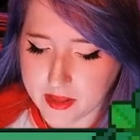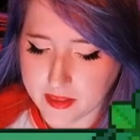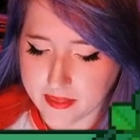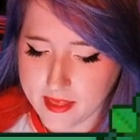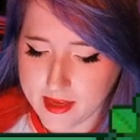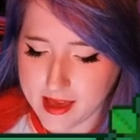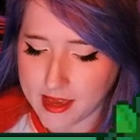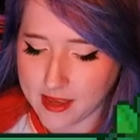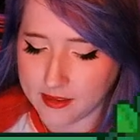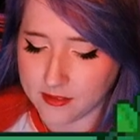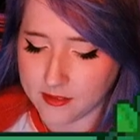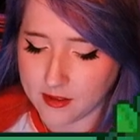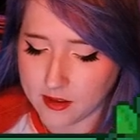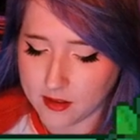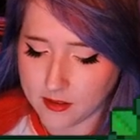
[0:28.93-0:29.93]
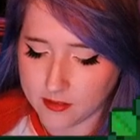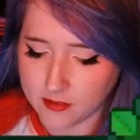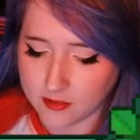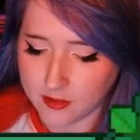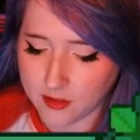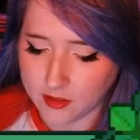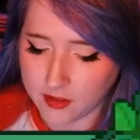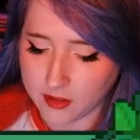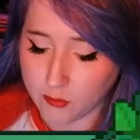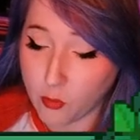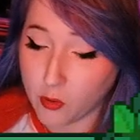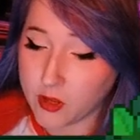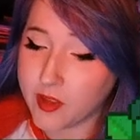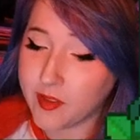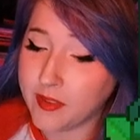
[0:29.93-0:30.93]
then what
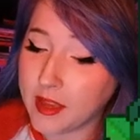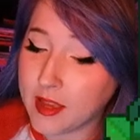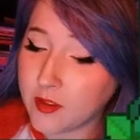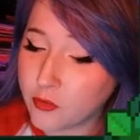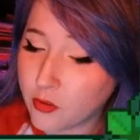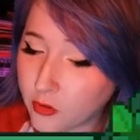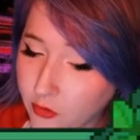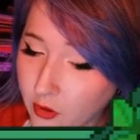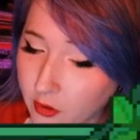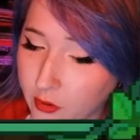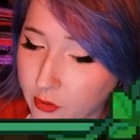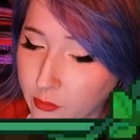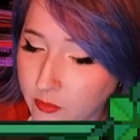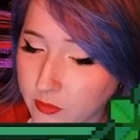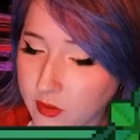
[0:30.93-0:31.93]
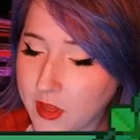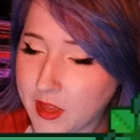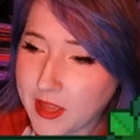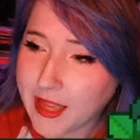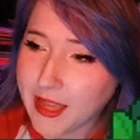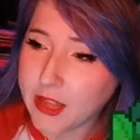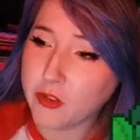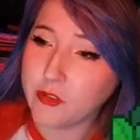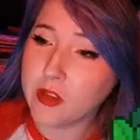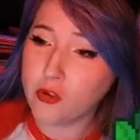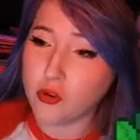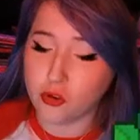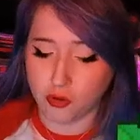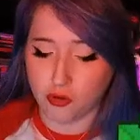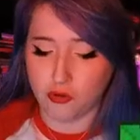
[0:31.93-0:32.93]
you need to do is you need to
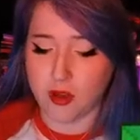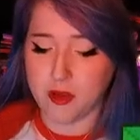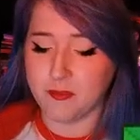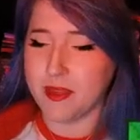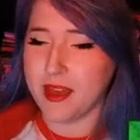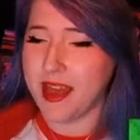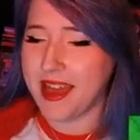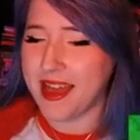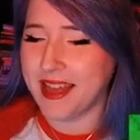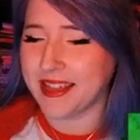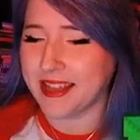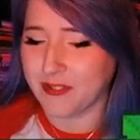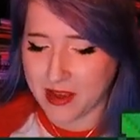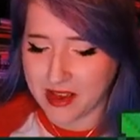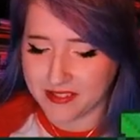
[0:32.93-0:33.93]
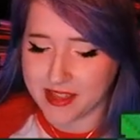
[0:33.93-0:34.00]
trim the hairs around